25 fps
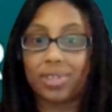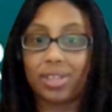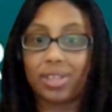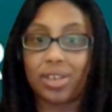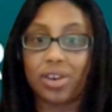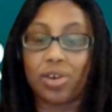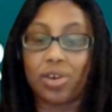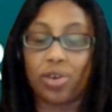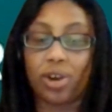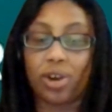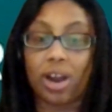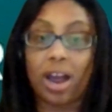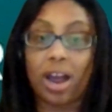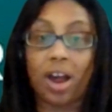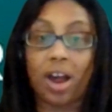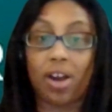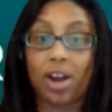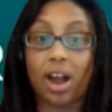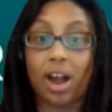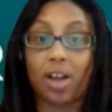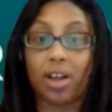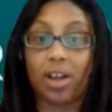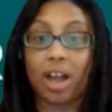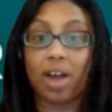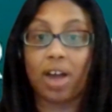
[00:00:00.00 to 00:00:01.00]
you know, or, or
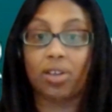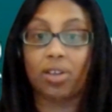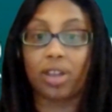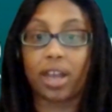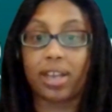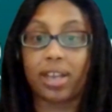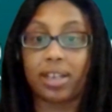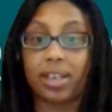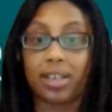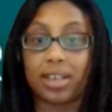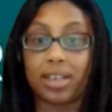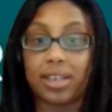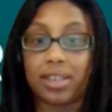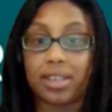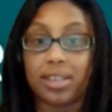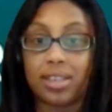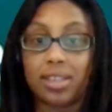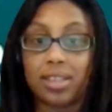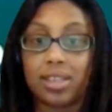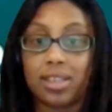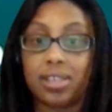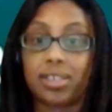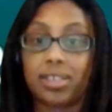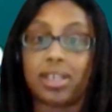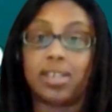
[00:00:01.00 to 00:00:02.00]
how how likely
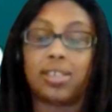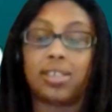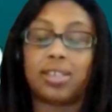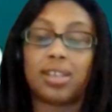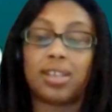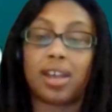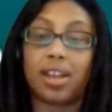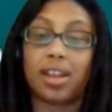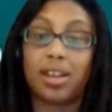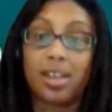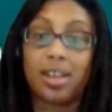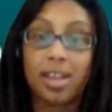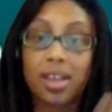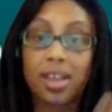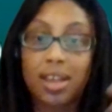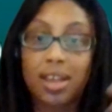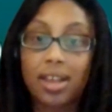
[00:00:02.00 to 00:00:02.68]
this is that